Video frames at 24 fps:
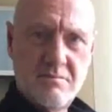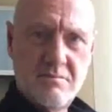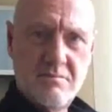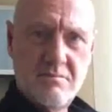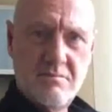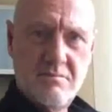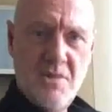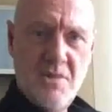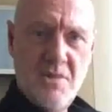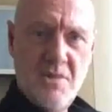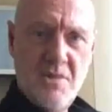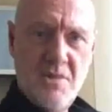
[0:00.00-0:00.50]

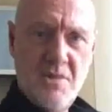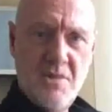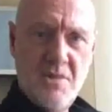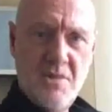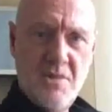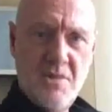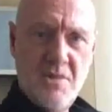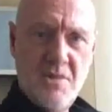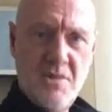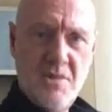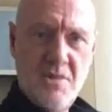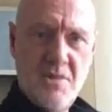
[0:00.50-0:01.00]
No, the big
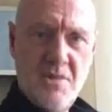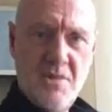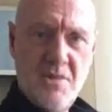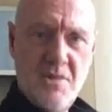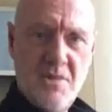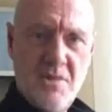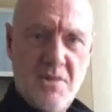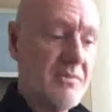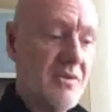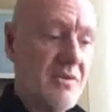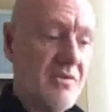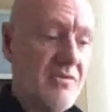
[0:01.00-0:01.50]
metric
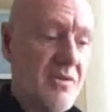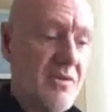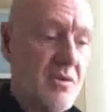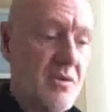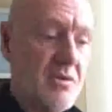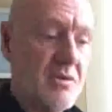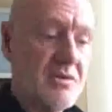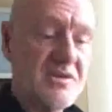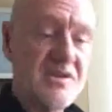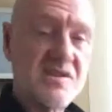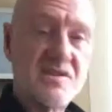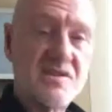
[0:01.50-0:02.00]
was the number
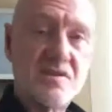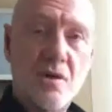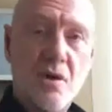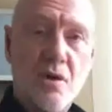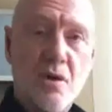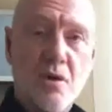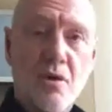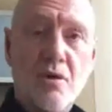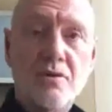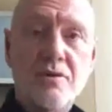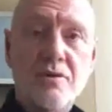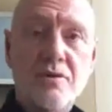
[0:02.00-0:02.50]
of units
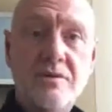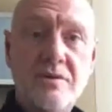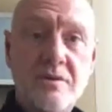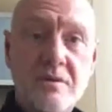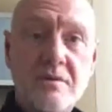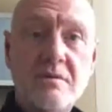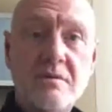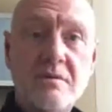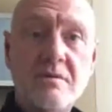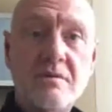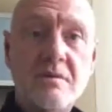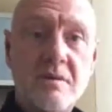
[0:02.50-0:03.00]
sold,
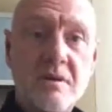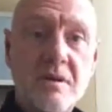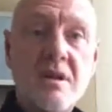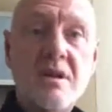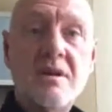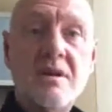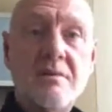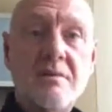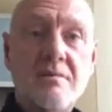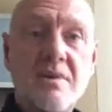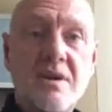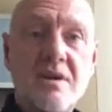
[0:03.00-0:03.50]

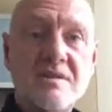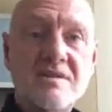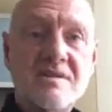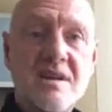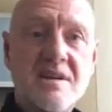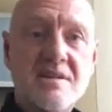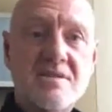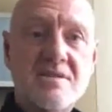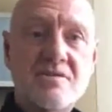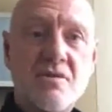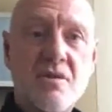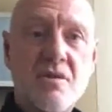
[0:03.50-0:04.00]
because
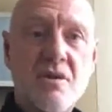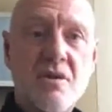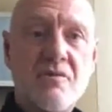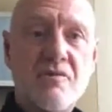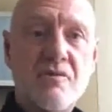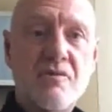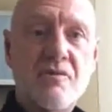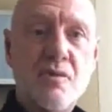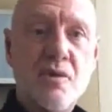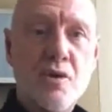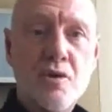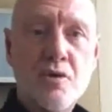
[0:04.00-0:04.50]
that drove
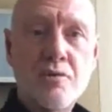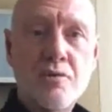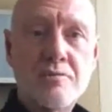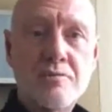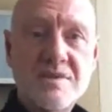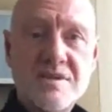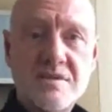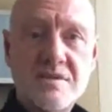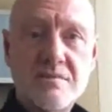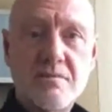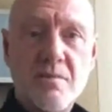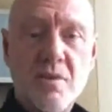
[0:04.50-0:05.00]

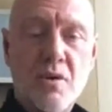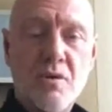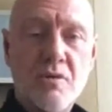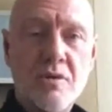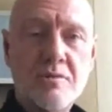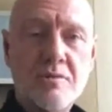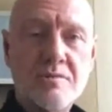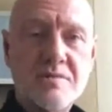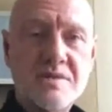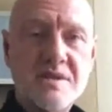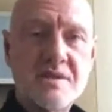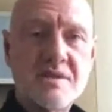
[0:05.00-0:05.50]
rooms, and more
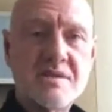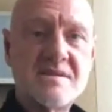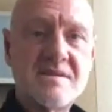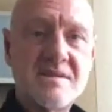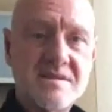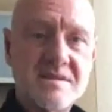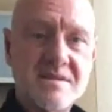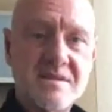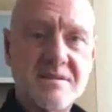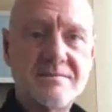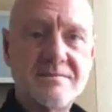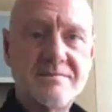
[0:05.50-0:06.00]
rooms in the
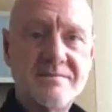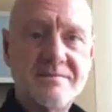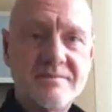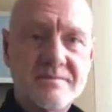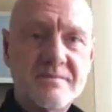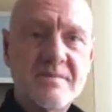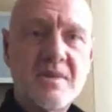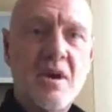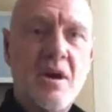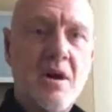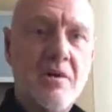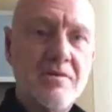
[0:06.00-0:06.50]
system,
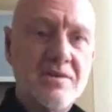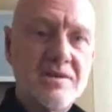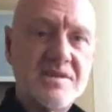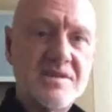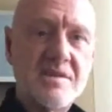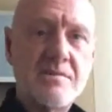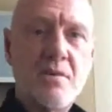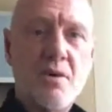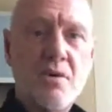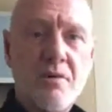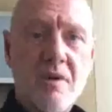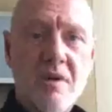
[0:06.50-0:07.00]

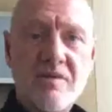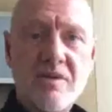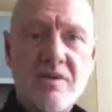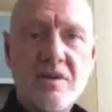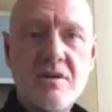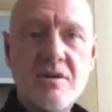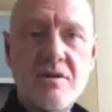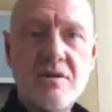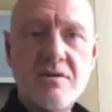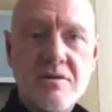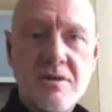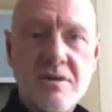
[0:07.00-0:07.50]
obviously more
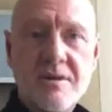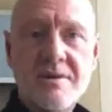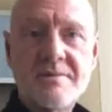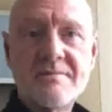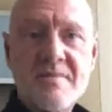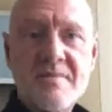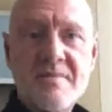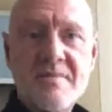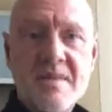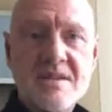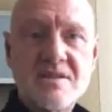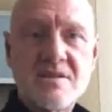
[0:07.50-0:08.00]
revenue.
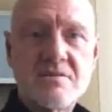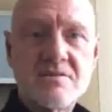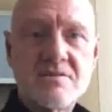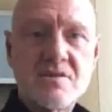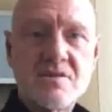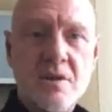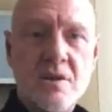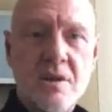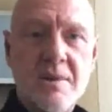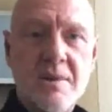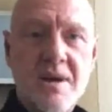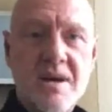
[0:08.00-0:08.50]
So it was
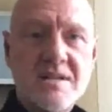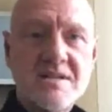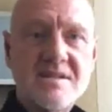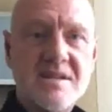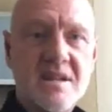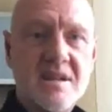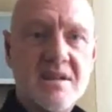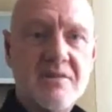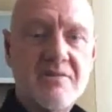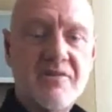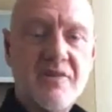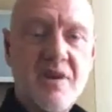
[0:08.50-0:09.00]
all about
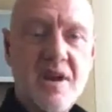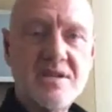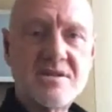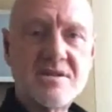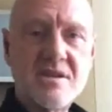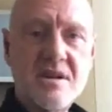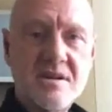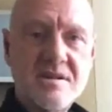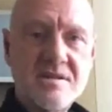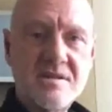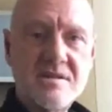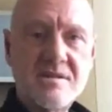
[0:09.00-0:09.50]
selling
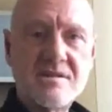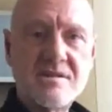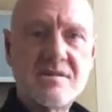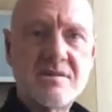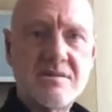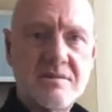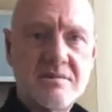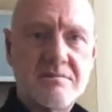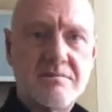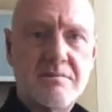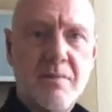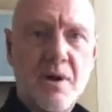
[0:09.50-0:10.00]
franchises,
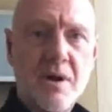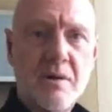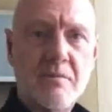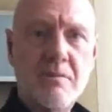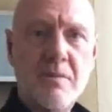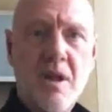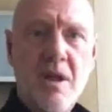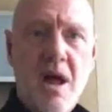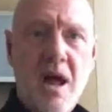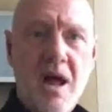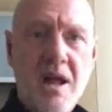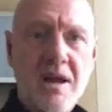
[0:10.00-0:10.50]
bottom
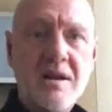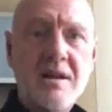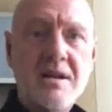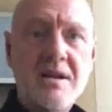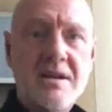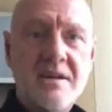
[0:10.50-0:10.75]
line.